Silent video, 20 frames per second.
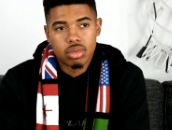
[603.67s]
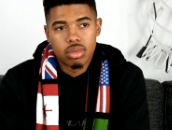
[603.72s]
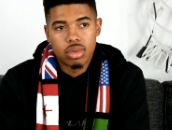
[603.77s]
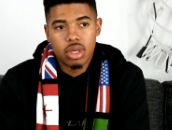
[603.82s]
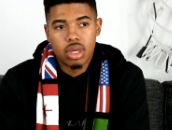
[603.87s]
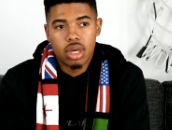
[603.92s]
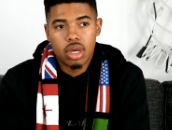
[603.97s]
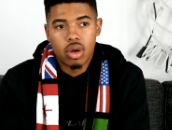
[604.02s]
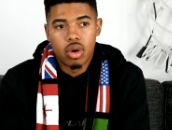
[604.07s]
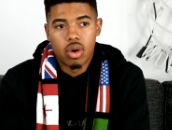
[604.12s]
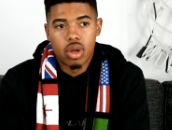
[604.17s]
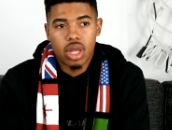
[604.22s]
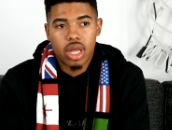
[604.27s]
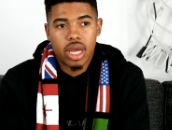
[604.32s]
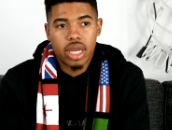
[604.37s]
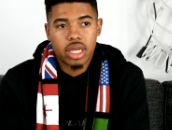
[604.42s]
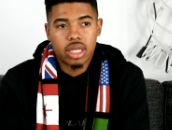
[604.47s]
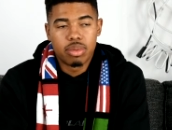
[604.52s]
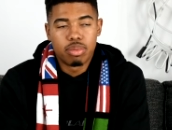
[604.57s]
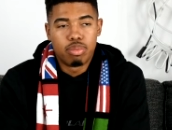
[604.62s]
Yeah, or
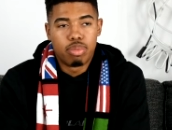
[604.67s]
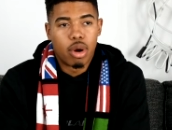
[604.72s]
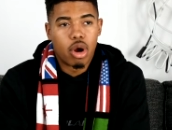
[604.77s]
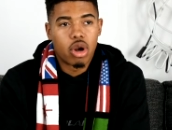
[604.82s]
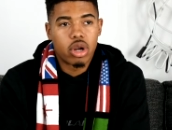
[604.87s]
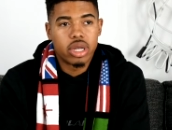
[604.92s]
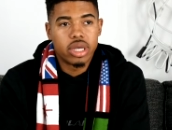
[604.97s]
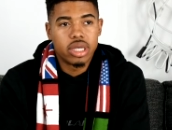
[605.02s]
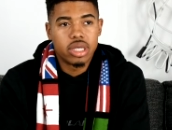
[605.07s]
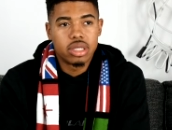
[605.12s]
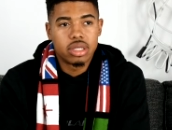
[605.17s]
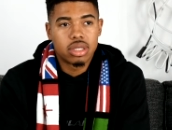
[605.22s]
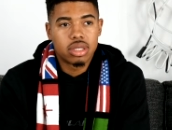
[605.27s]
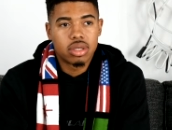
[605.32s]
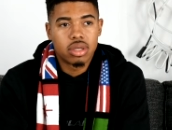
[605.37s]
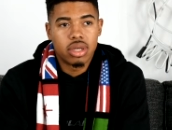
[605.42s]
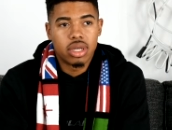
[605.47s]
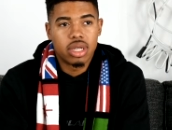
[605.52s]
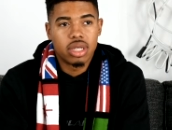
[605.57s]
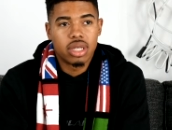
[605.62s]
like
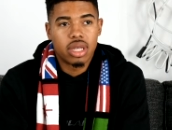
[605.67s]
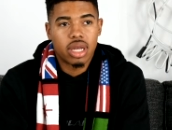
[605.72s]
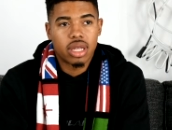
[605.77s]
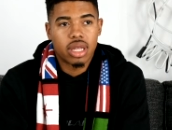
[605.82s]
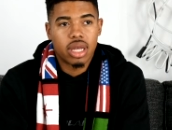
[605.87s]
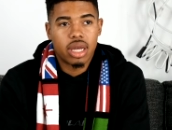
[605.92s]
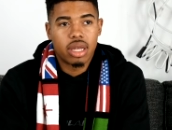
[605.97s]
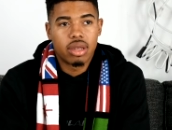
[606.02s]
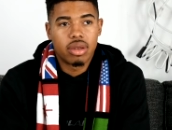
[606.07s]
Barney's, anything like that.